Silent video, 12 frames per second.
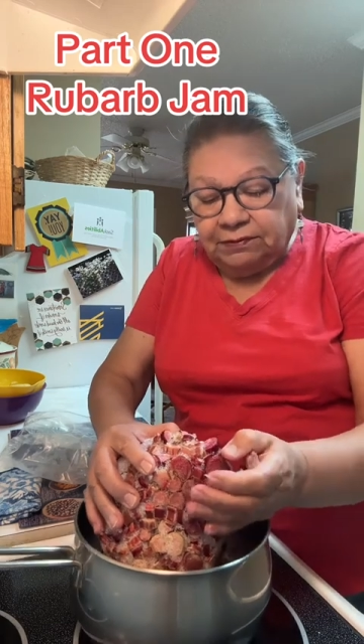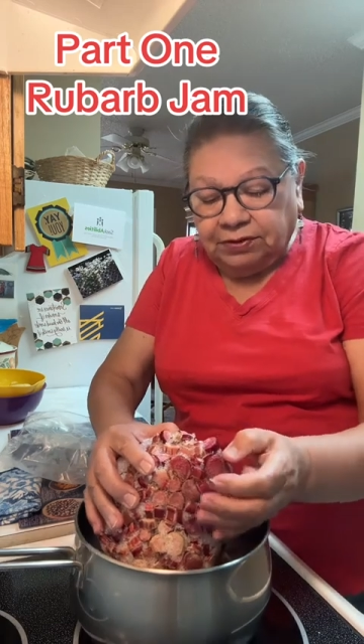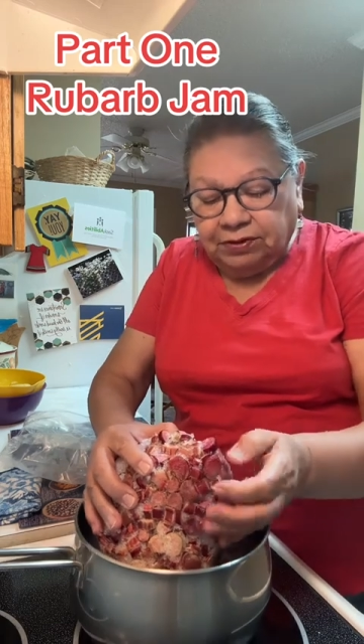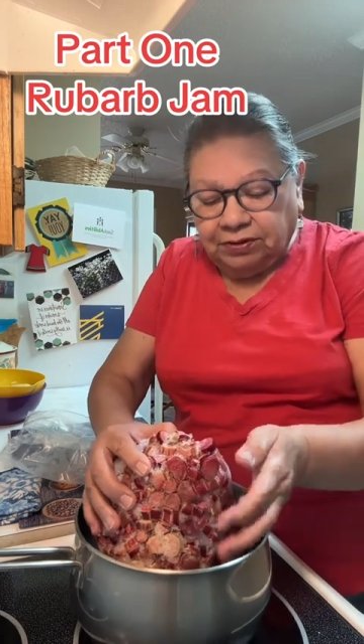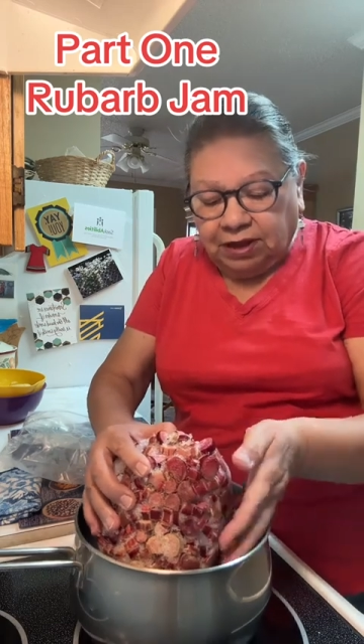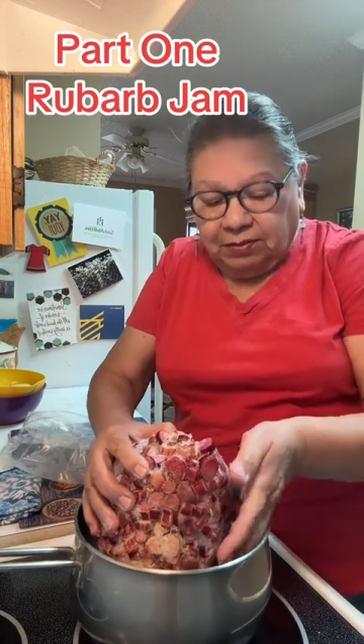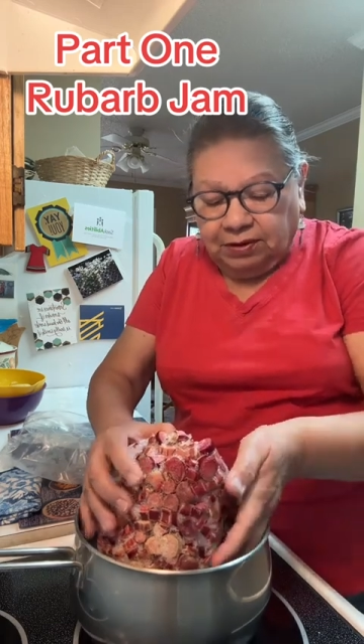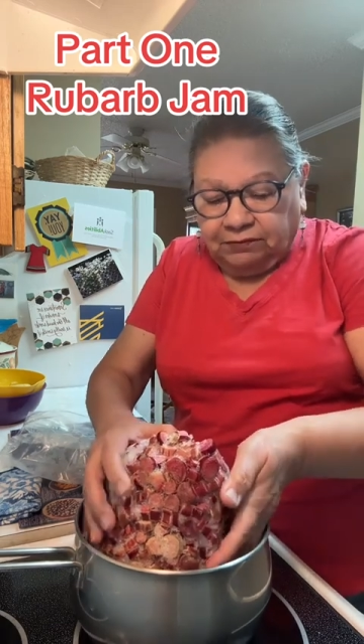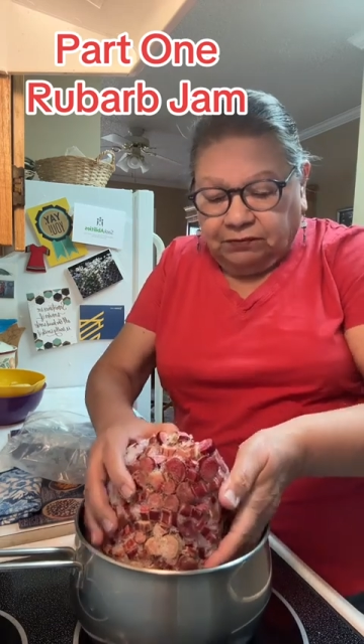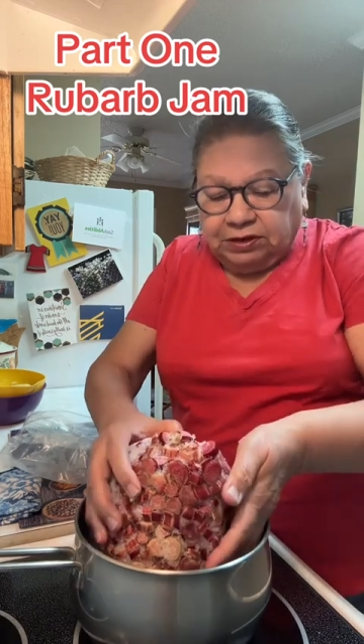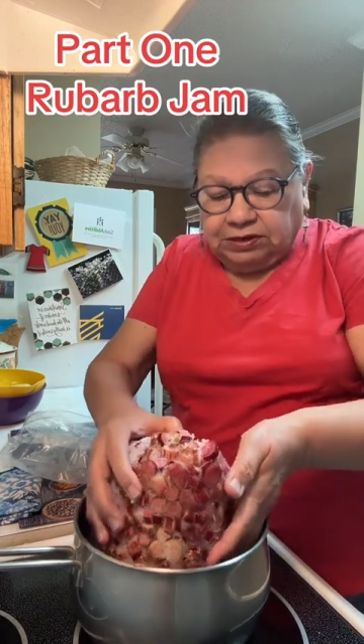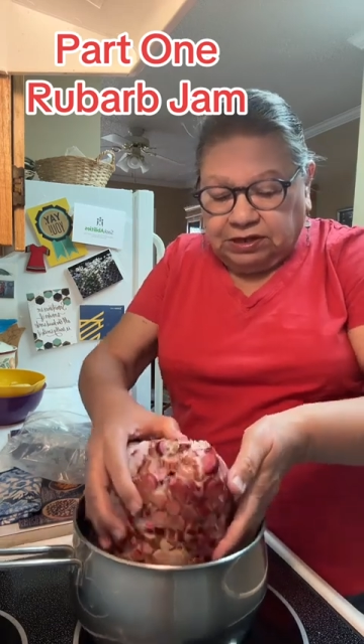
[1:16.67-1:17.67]
if they're coming
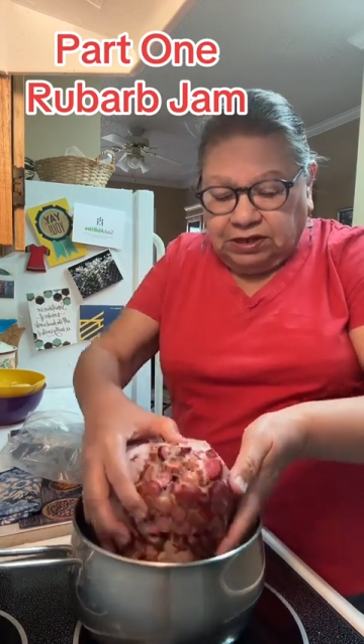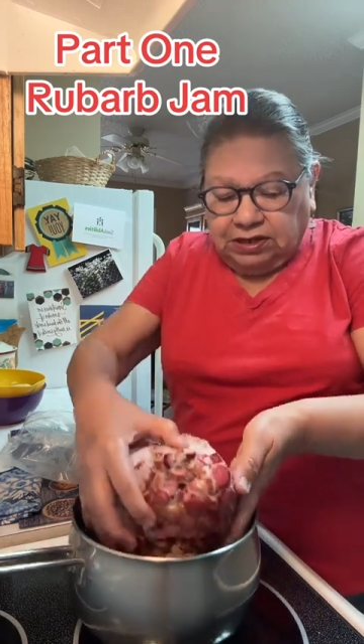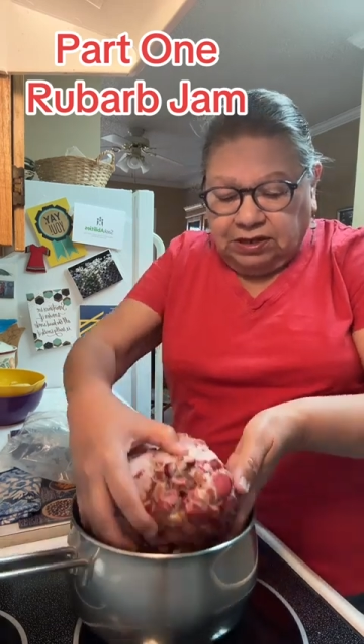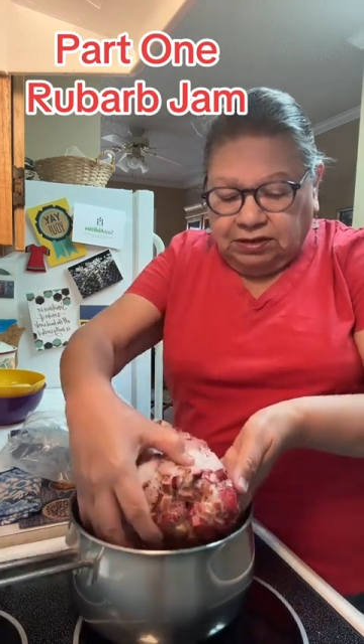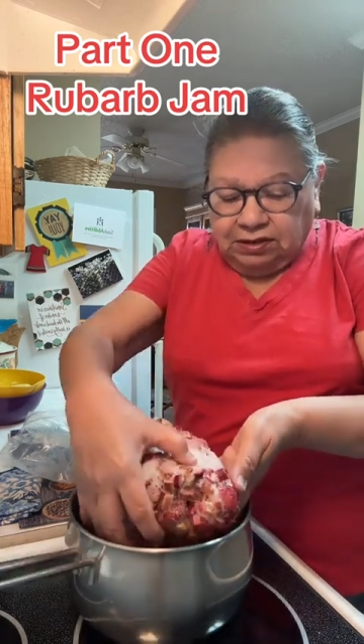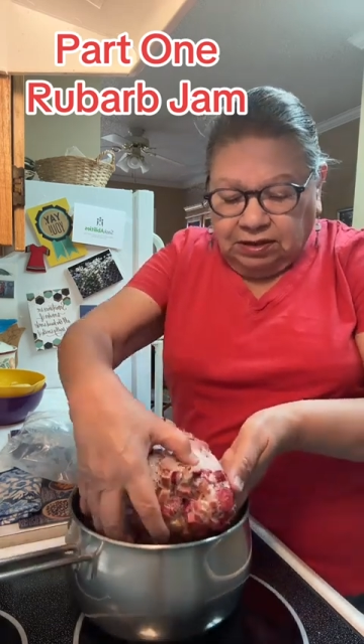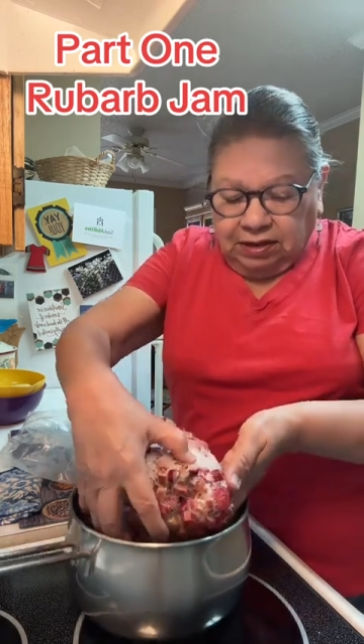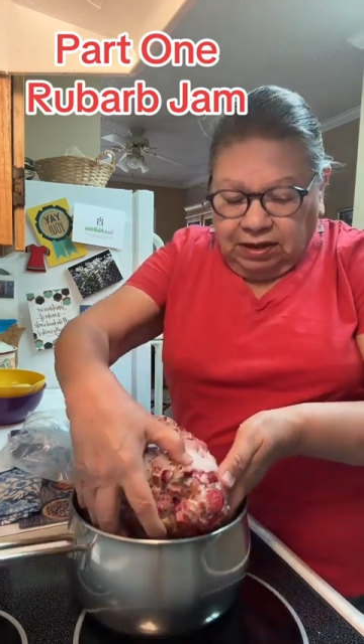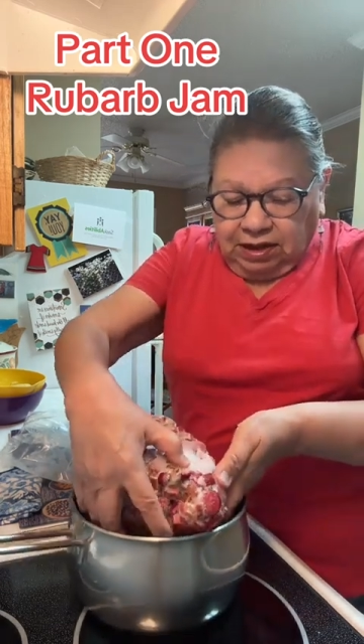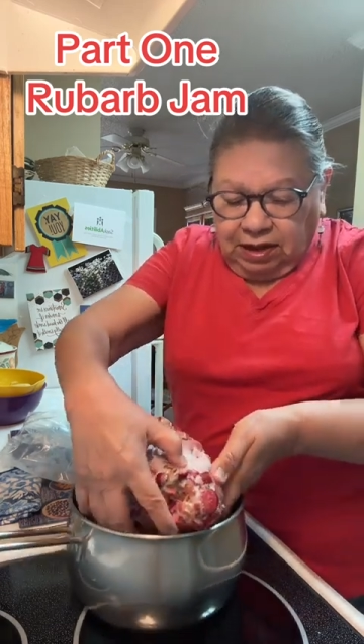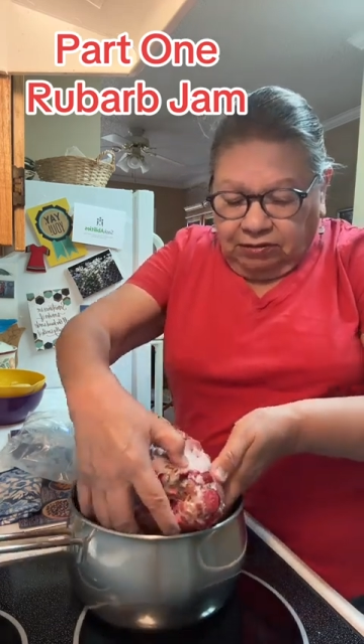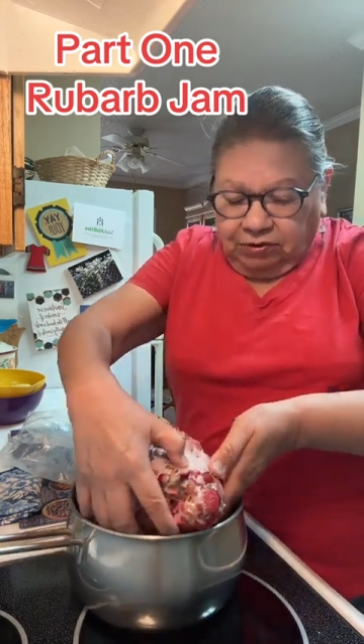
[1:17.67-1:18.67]
for tea
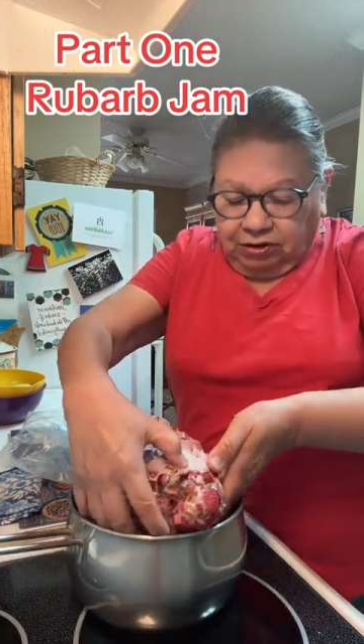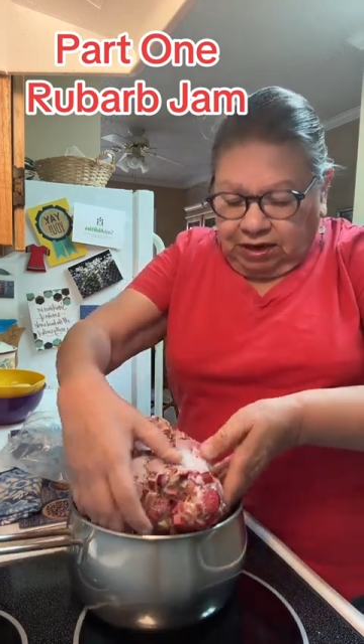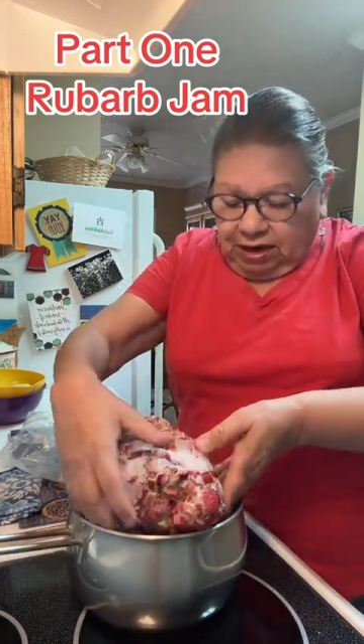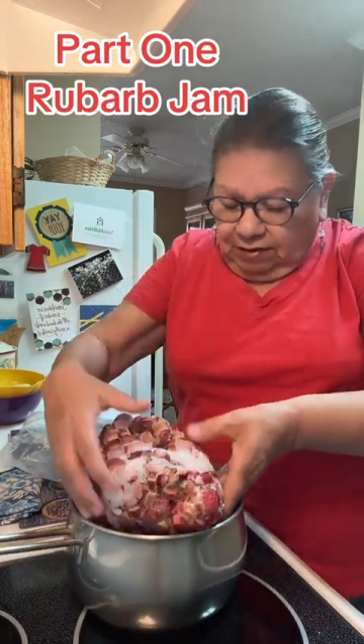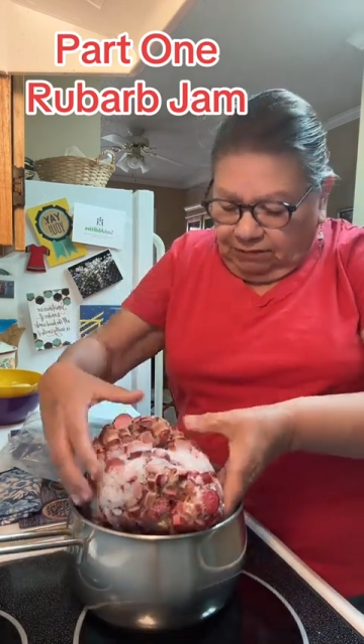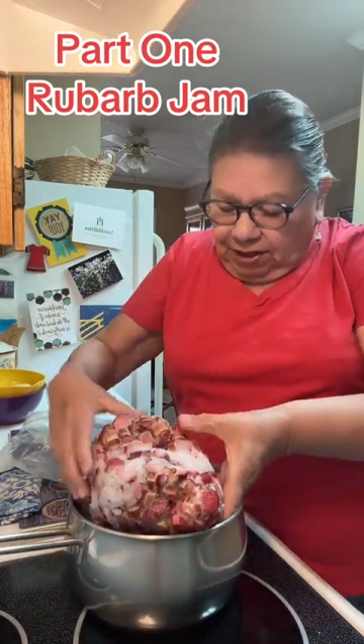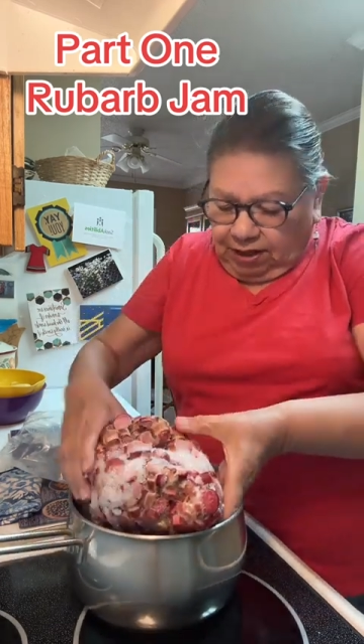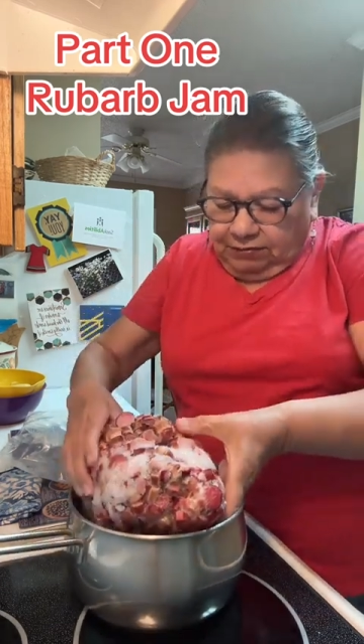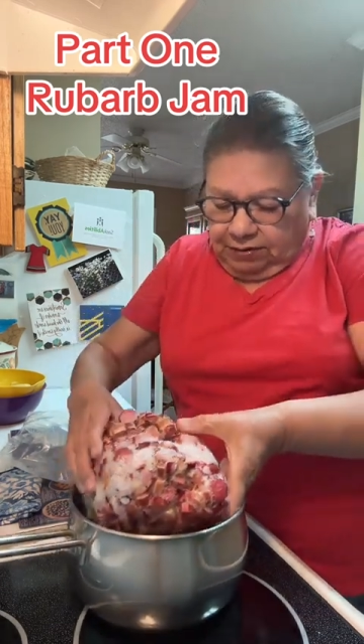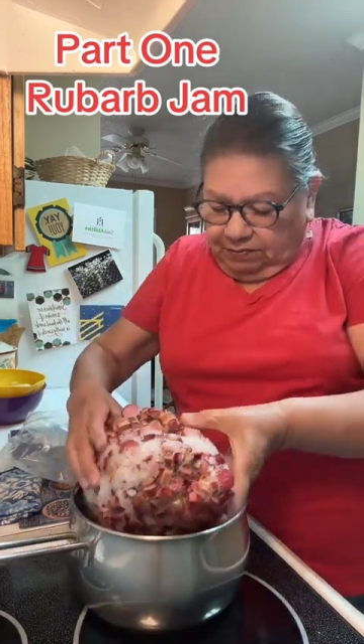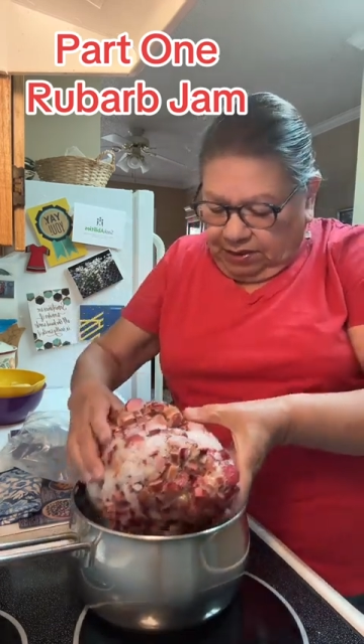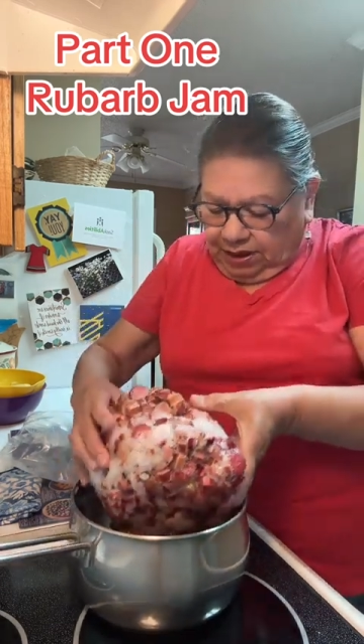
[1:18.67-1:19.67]
and we're going to have
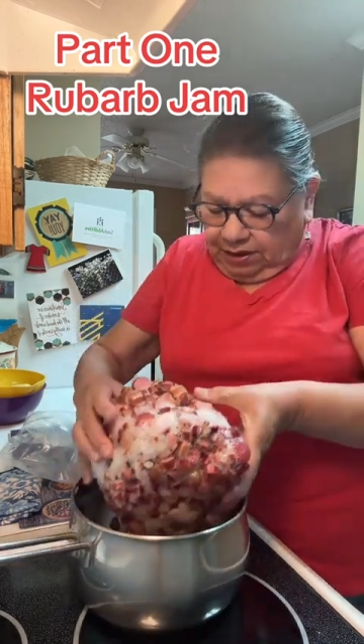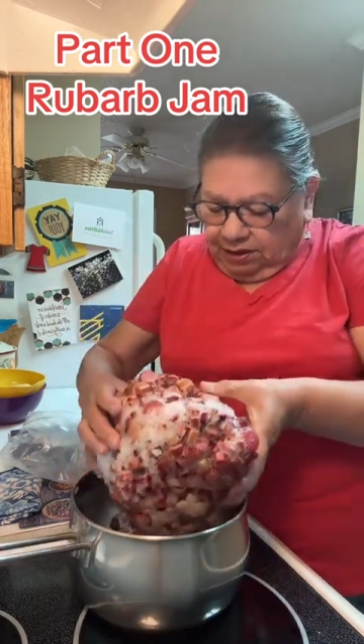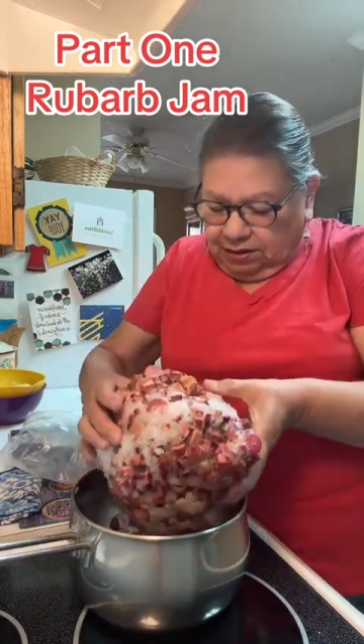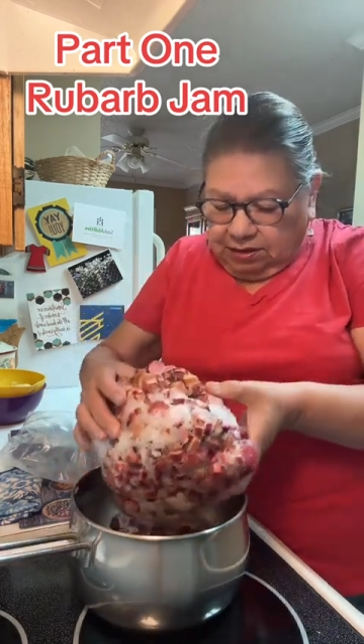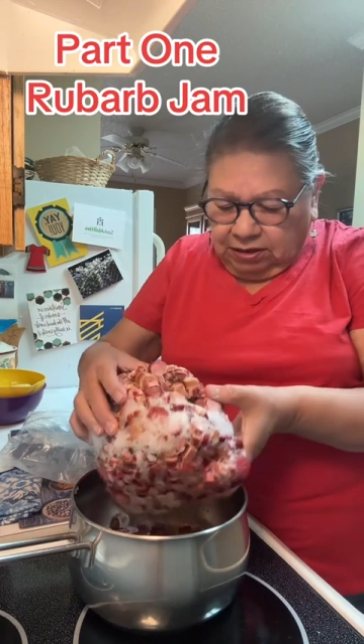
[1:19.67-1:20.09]
oven bannock,